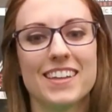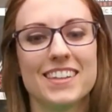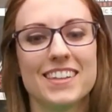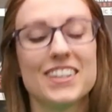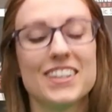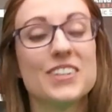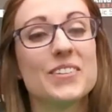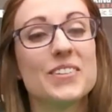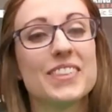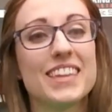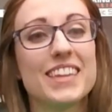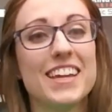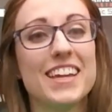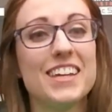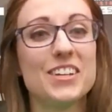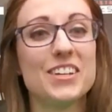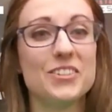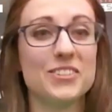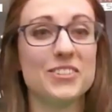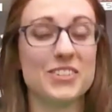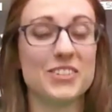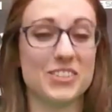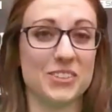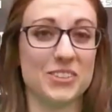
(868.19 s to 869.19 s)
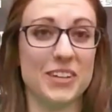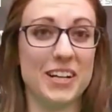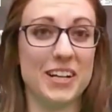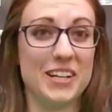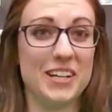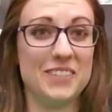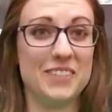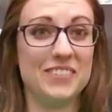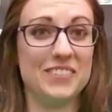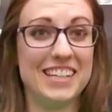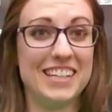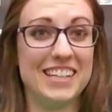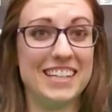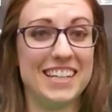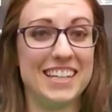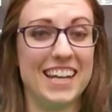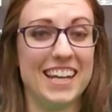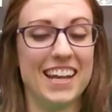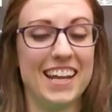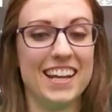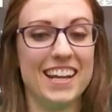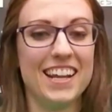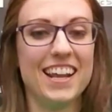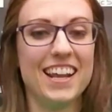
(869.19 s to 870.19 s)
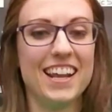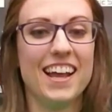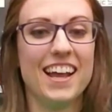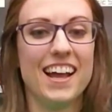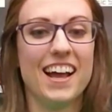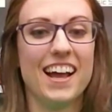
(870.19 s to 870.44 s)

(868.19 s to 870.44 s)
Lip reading: So thank you for joining me today.